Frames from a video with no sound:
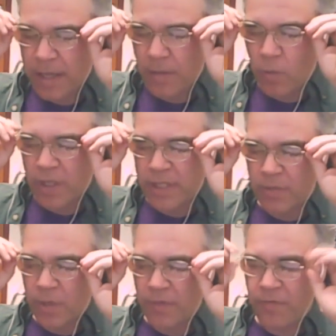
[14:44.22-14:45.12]
It, what's,
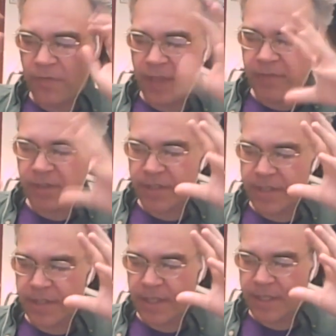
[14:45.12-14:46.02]
what
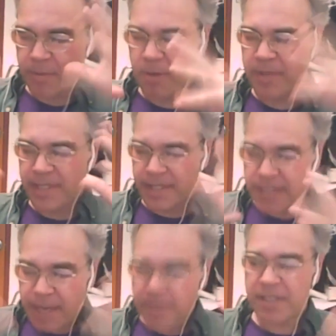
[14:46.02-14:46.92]
Flavell's experiments
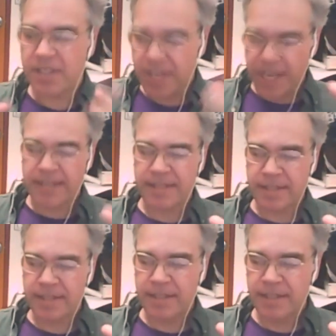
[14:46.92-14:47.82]
seem to
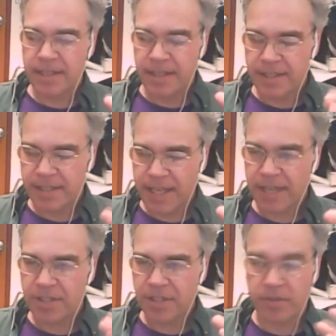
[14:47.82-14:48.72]
suggest is
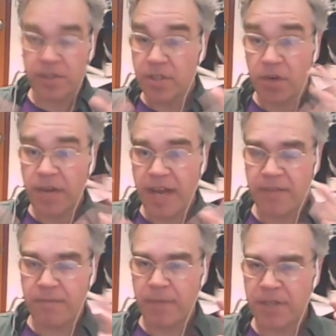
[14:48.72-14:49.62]
that children don't
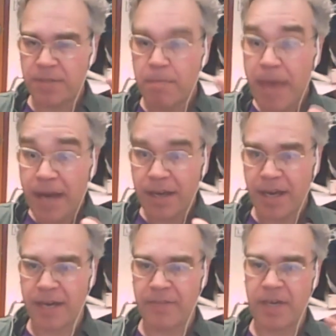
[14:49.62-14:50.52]
have much
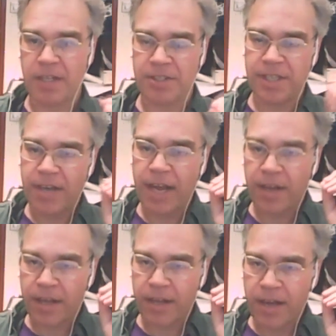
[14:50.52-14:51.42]
metacognitive knowledge. They're
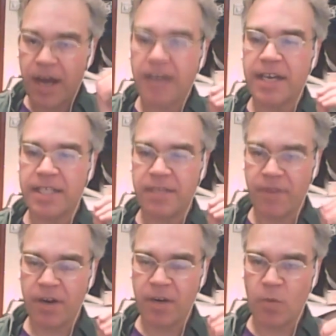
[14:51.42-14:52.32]
not cognizing
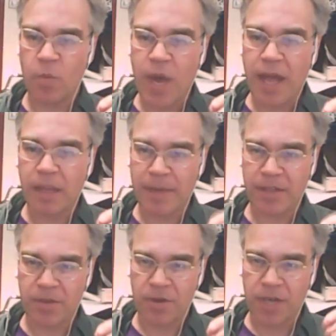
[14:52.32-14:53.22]
very well
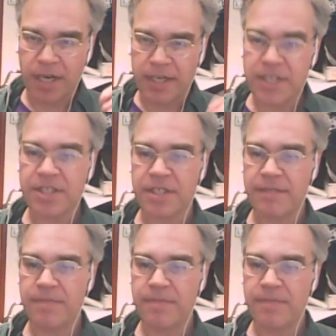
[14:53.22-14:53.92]
about their own cognition.